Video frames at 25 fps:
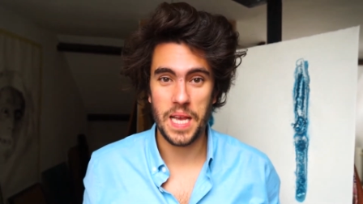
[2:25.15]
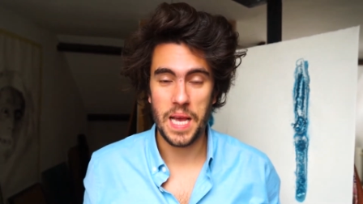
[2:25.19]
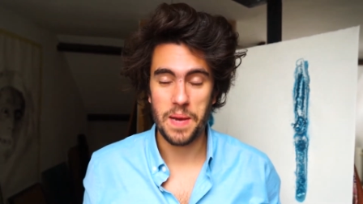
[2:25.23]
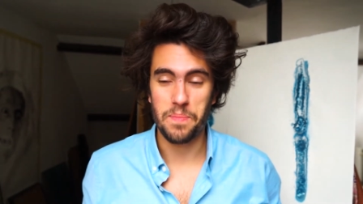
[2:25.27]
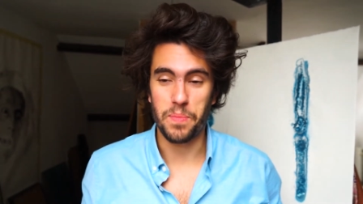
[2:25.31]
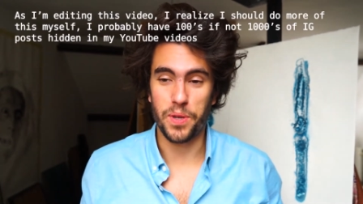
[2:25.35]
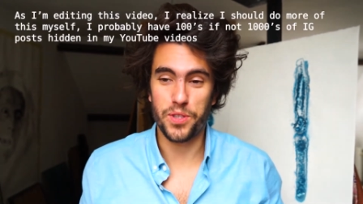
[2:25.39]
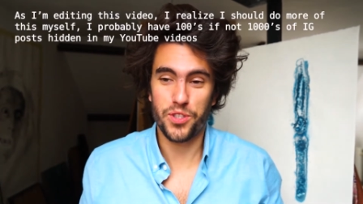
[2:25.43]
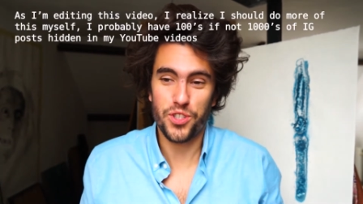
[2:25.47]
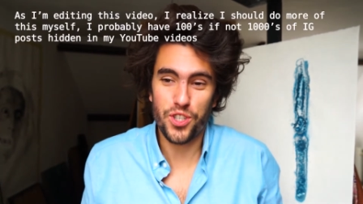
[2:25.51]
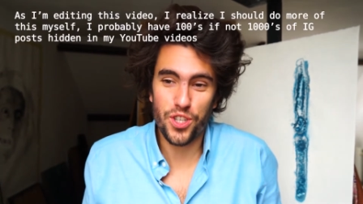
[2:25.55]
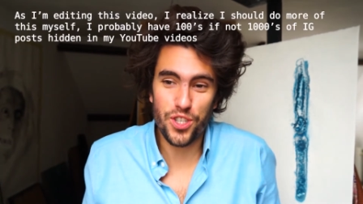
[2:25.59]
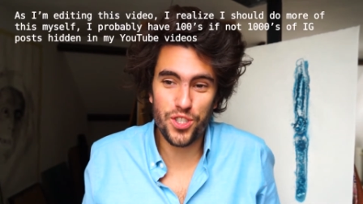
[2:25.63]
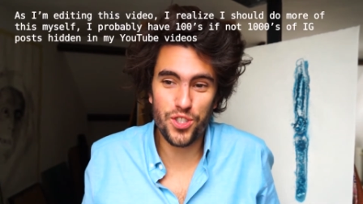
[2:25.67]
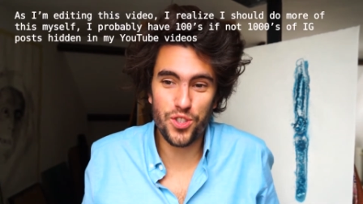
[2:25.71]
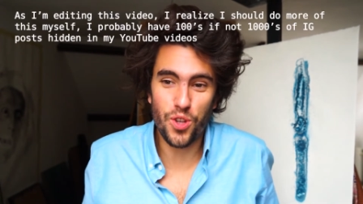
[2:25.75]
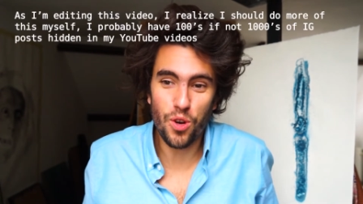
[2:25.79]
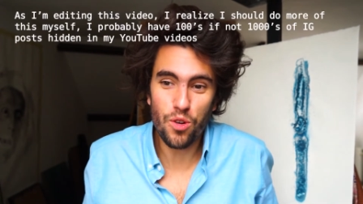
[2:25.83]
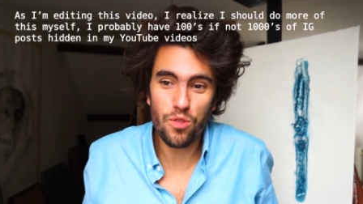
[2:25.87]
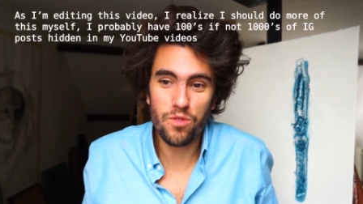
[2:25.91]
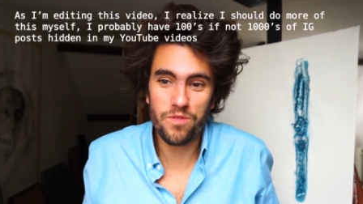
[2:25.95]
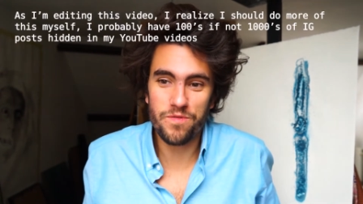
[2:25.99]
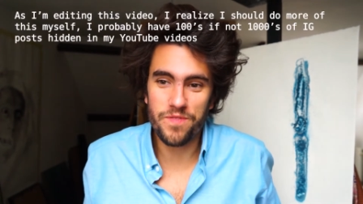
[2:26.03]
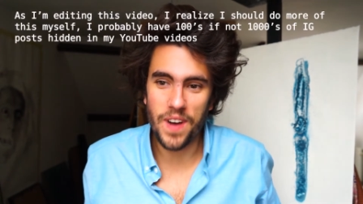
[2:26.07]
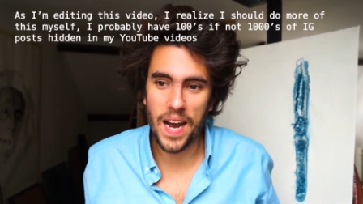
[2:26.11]
but just
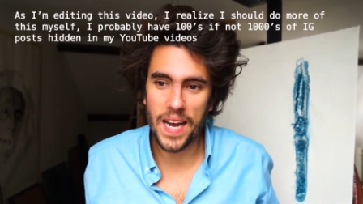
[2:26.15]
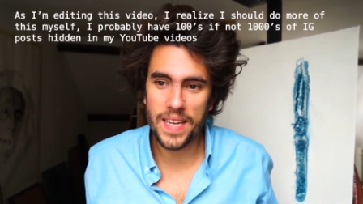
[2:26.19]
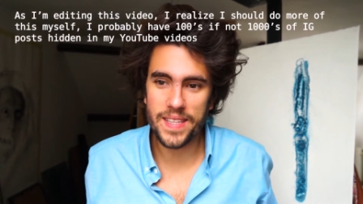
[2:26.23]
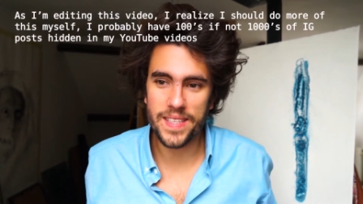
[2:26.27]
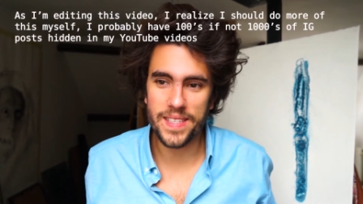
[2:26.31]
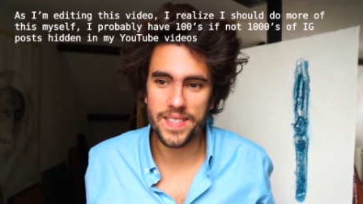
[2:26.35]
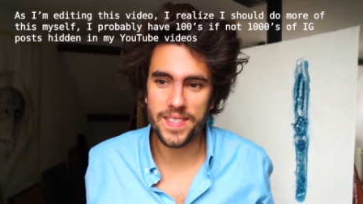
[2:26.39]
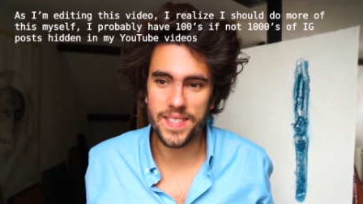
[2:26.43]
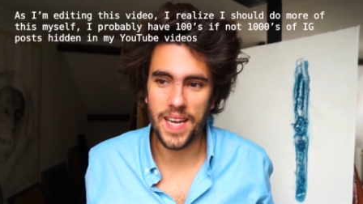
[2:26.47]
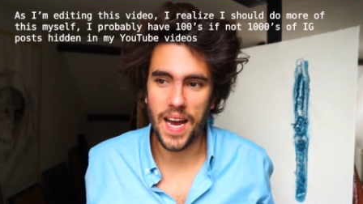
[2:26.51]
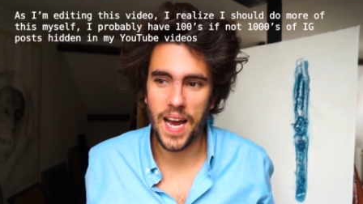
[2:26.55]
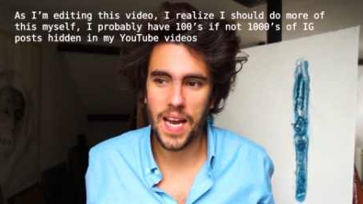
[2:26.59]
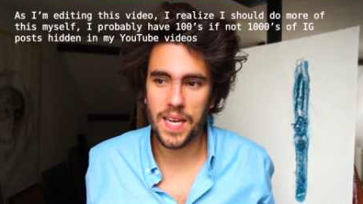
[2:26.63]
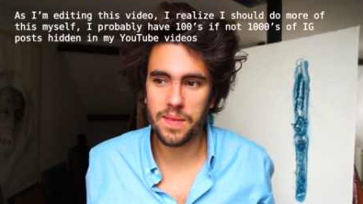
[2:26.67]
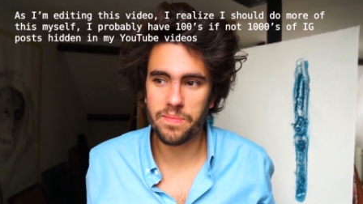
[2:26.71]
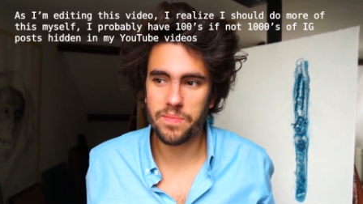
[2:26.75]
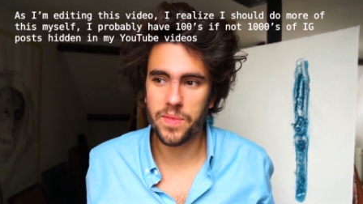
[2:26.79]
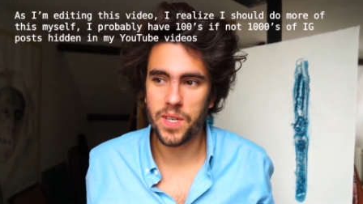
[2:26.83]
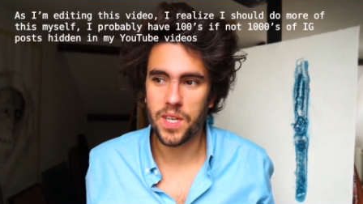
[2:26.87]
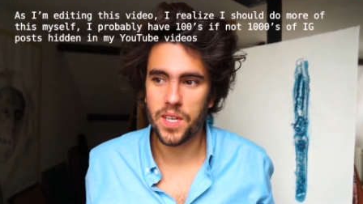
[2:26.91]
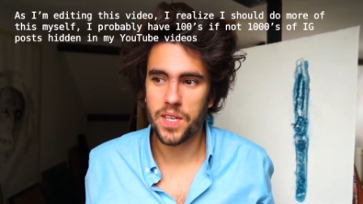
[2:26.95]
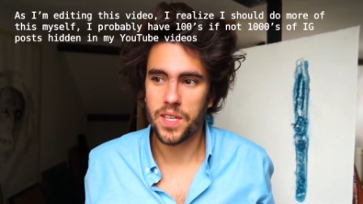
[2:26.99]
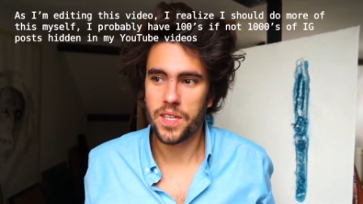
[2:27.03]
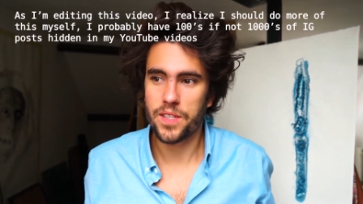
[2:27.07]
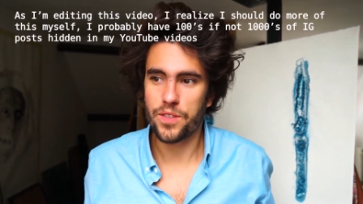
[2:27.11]
don't find the time
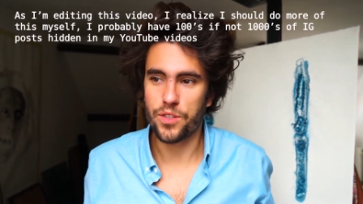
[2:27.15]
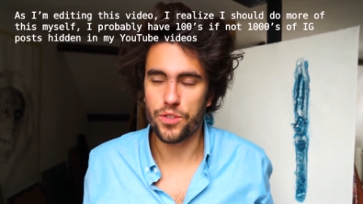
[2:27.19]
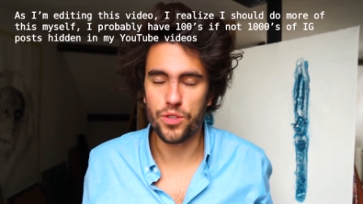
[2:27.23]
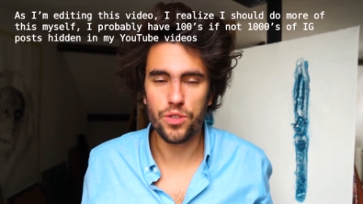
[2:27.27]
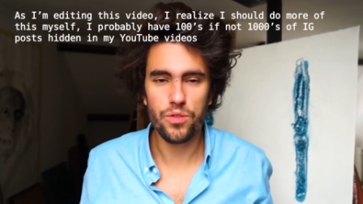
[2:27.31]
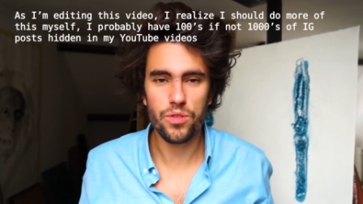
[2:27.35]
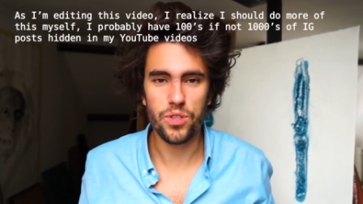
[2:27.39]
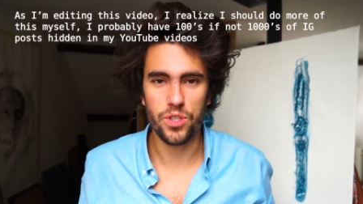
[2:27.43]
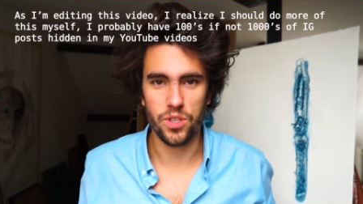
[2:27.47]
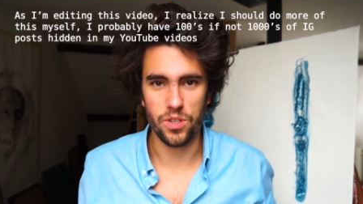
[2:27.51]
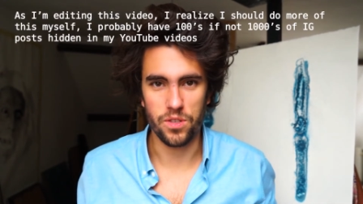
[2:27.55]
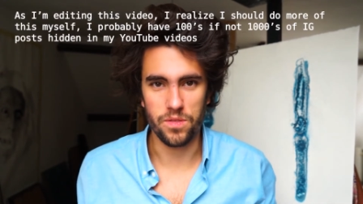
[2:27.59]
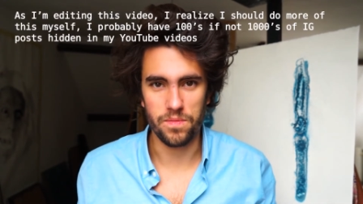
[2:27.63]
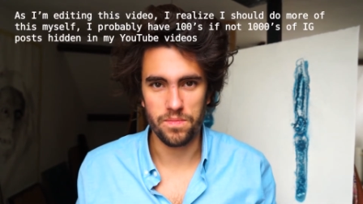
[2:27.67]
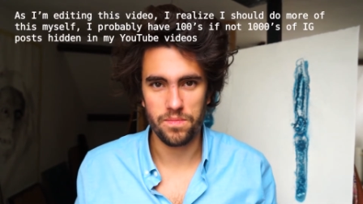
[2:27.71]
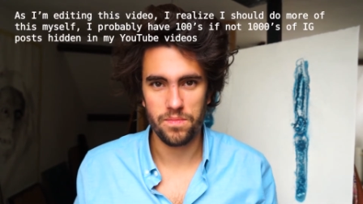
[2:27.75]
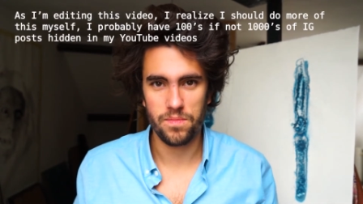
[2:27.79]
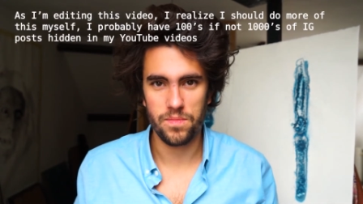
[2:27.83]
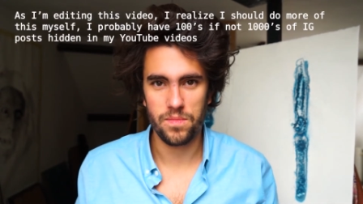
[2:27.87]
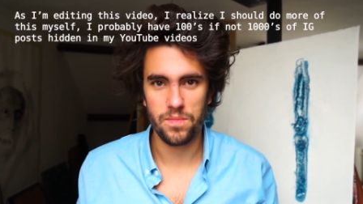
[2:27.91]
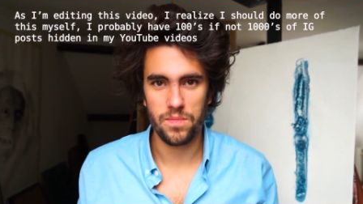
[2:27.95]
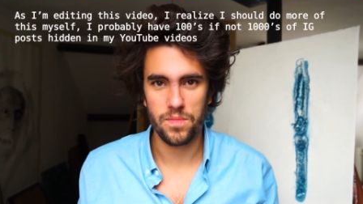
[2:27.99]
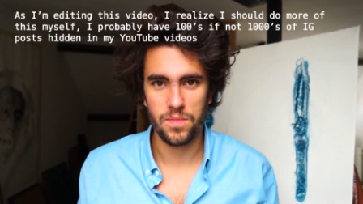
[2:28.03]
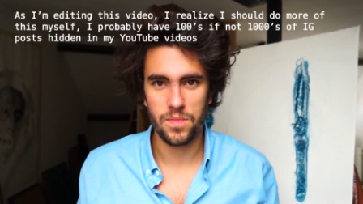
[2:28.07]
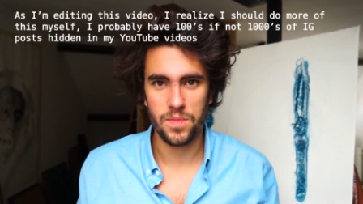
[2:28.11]
to do so.
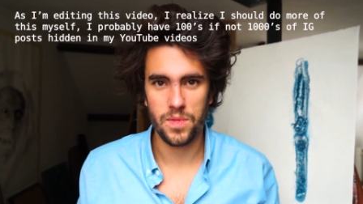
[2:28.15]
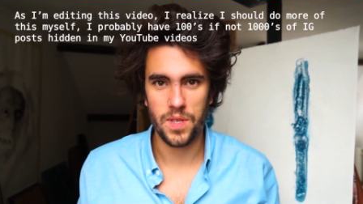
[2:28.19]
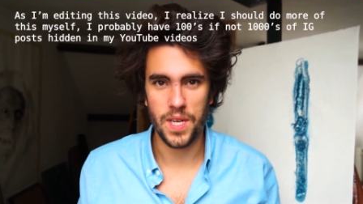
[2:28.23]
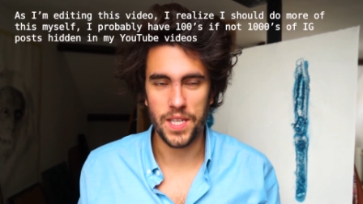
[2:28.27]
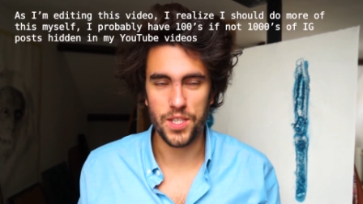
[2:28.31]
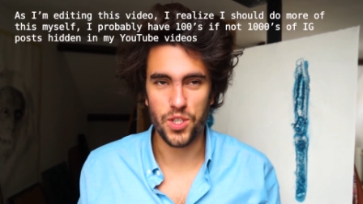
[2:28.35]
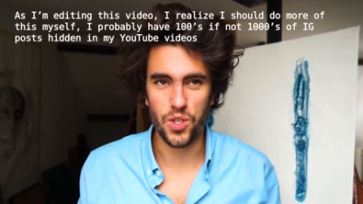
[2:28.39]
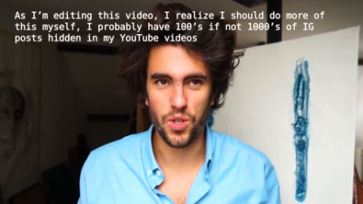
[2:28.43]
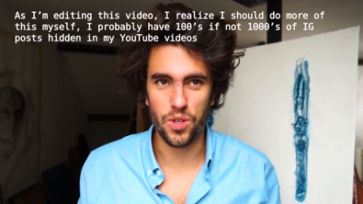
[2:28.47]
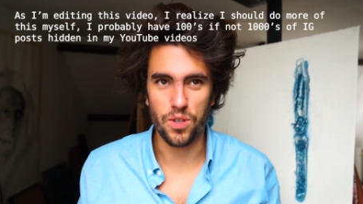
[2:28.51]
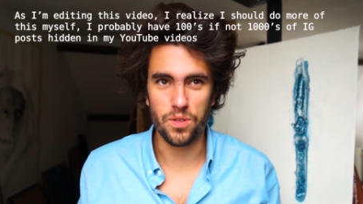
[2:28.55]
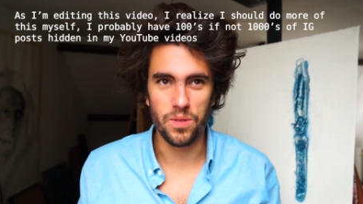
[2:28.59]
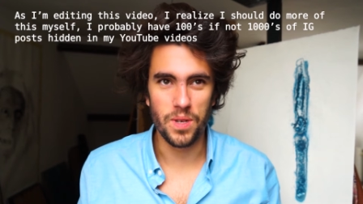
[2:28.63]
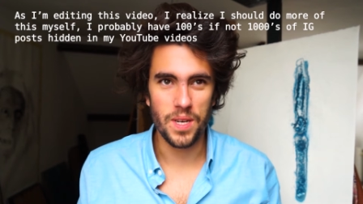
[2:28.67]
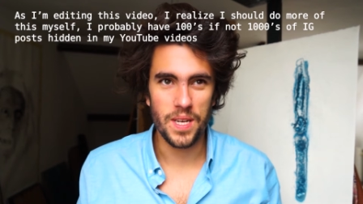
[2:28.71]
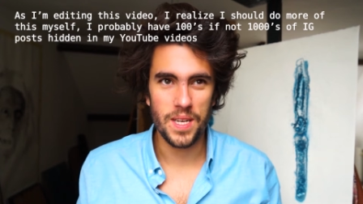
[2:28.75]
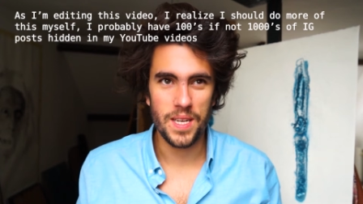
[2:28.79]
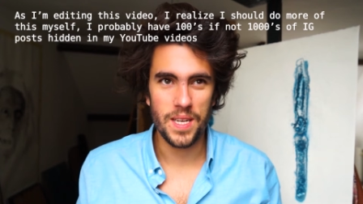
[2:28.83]
And so